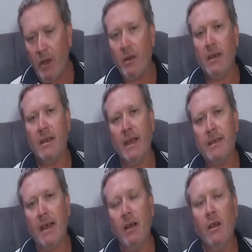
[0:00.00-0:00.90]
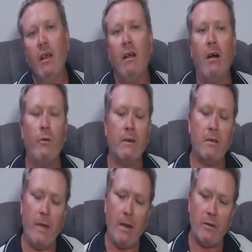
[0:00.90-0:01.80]
on a detector, I want it to
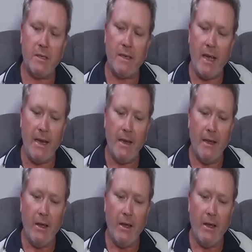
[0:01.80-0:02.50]
be able to say,